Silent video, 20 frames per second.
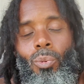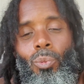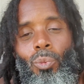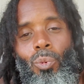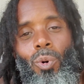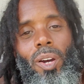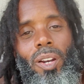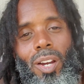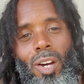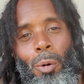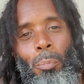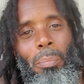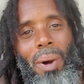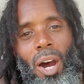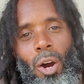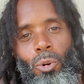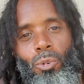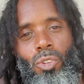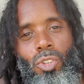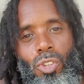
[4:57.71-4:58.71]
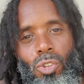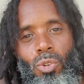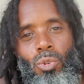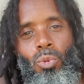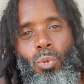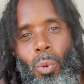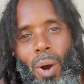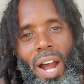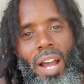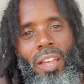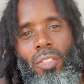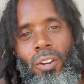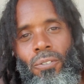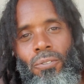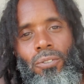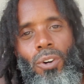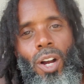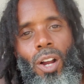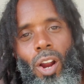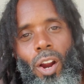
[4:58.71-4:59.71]
What about you? Why the
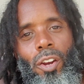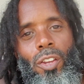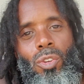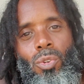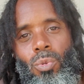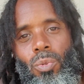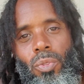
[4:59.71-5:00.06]
fuck are you